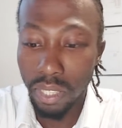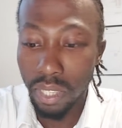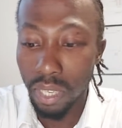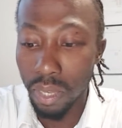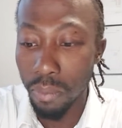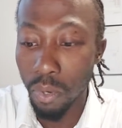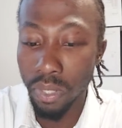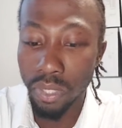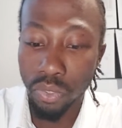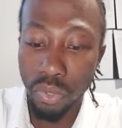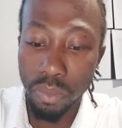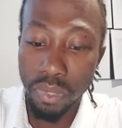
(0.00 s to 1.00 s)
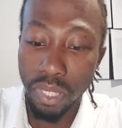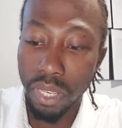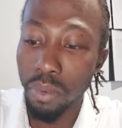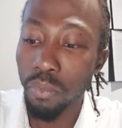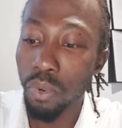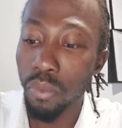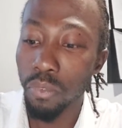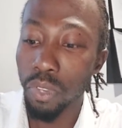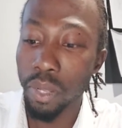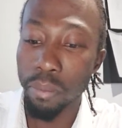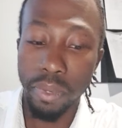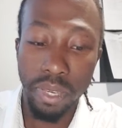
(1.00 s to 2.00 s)
The morning scripture came from
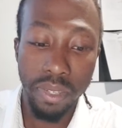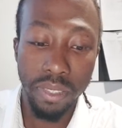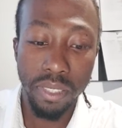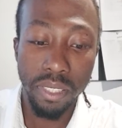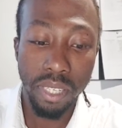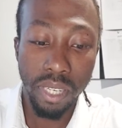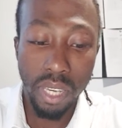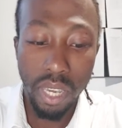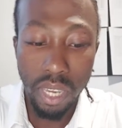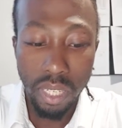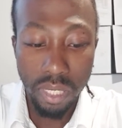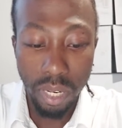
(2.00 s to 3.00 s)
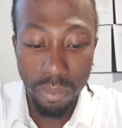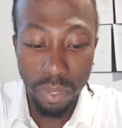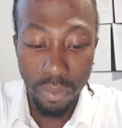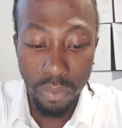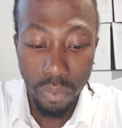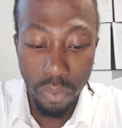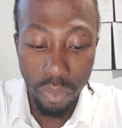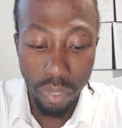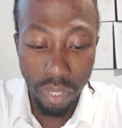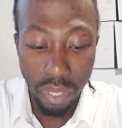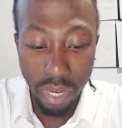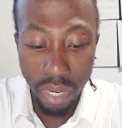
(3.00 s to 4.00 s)
Philippians chapter
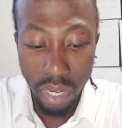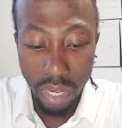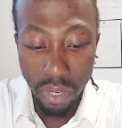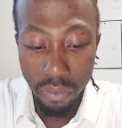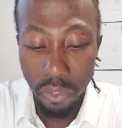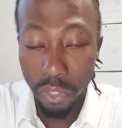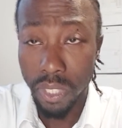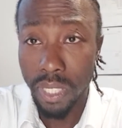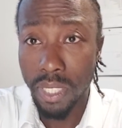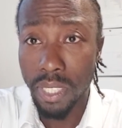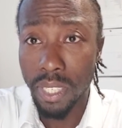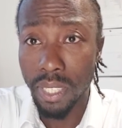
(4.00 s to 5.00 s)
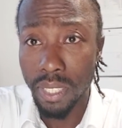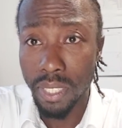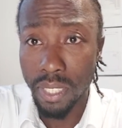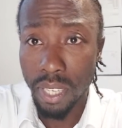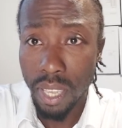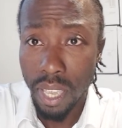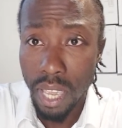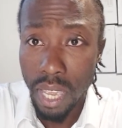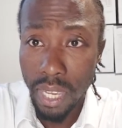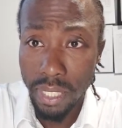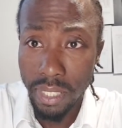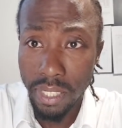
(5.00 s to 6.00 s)
4, verses 6
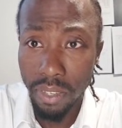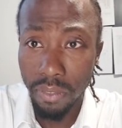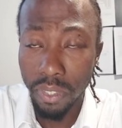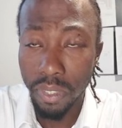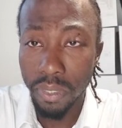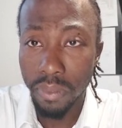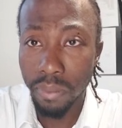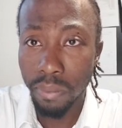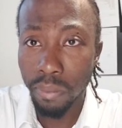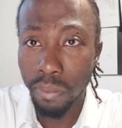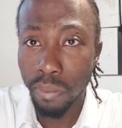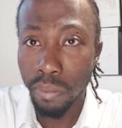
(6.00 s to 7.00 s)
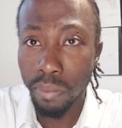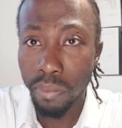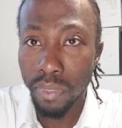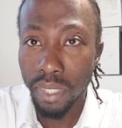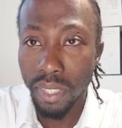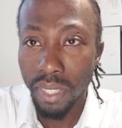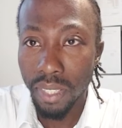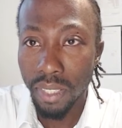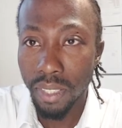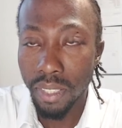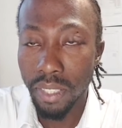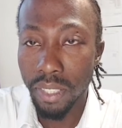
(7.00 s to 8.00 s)
and 7.
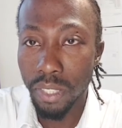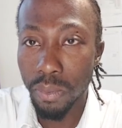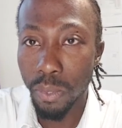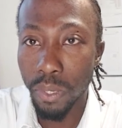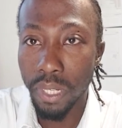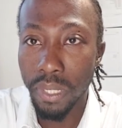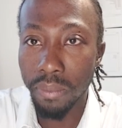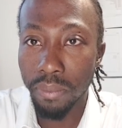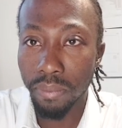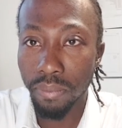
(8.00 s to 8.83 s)
Let us pray.